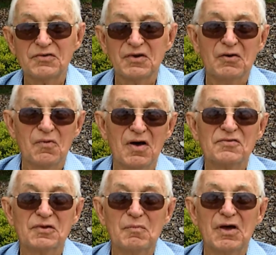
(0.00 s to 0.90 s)
there and watch
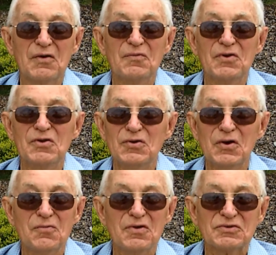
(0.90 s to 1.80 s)
somebody when you
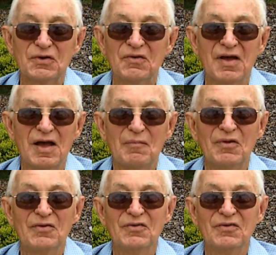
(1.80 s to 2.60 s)
know what's going to happen.